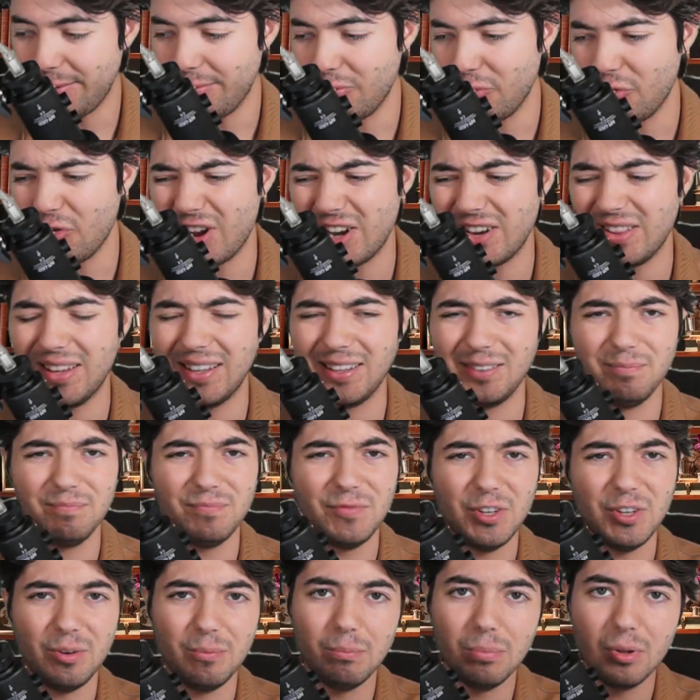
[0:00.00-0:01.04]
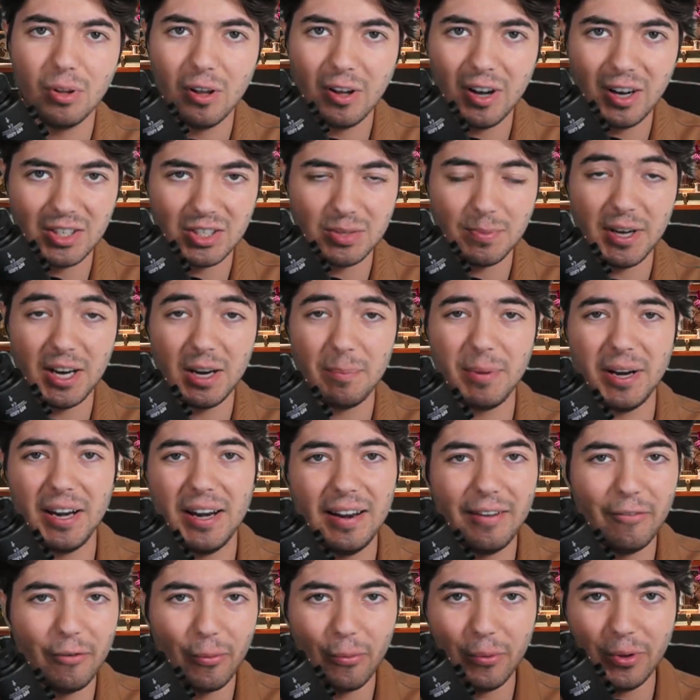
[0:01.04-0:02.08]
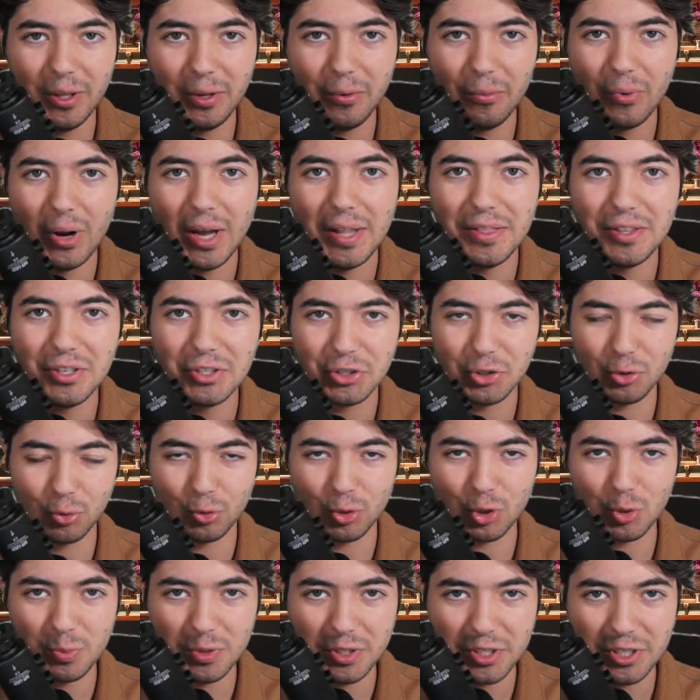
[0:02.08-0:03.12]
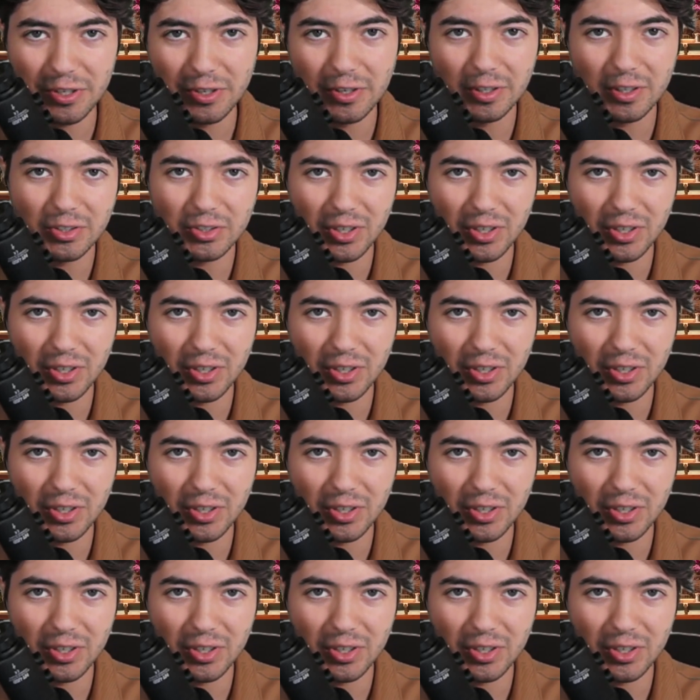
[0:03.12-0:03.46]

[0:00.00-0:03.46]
read blogs about it, but I never really read the source material.